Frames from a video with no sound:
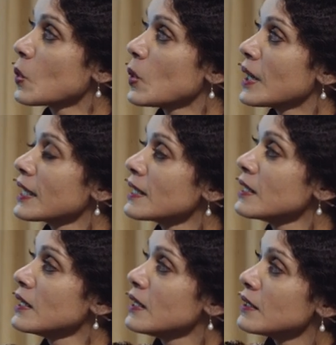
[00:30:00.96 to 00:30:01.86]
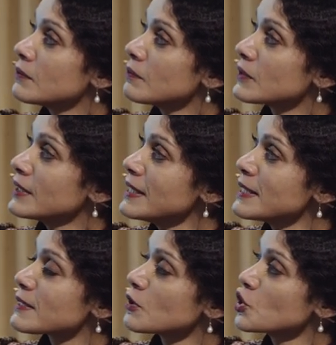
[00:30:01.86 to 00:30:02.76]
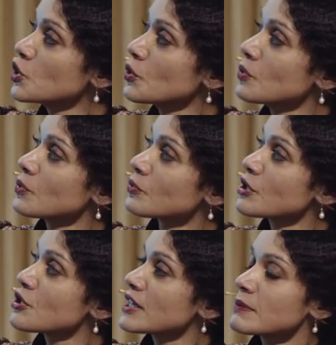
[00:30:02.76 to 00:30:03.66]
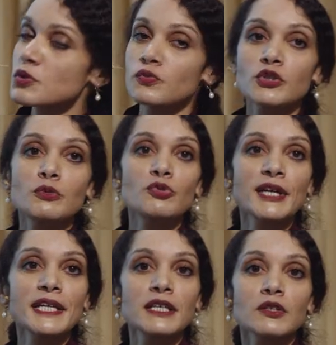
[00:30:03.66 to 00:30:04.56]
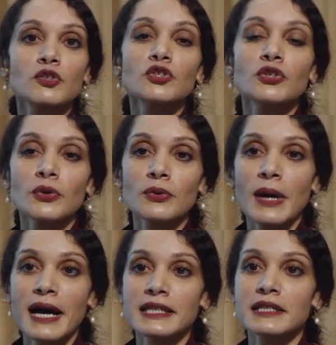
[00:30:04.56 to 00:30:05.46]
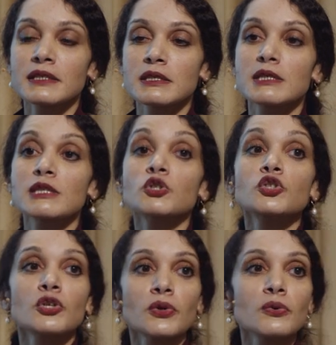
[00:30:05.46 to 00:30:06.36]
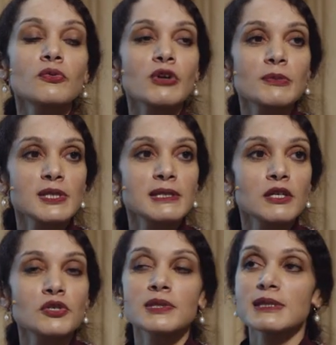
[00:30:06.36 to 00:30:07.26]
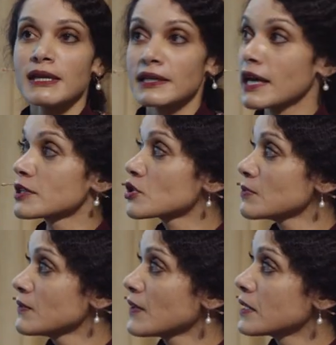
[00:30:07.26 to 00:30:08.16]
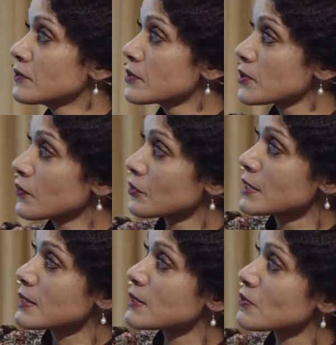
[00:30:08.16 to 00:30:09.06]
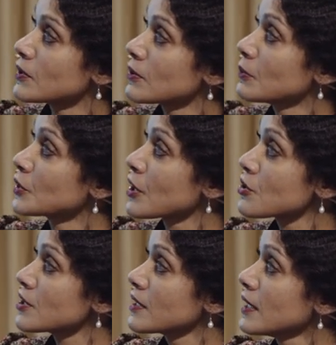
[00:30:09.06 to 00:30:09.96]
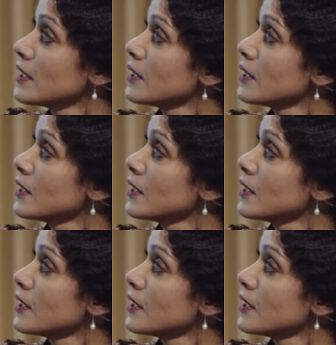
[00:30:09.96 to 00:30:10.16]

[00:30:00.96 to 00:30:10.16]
while these new regimes would bring new icons, new representations that had to be valued. So for instance, when the monarchie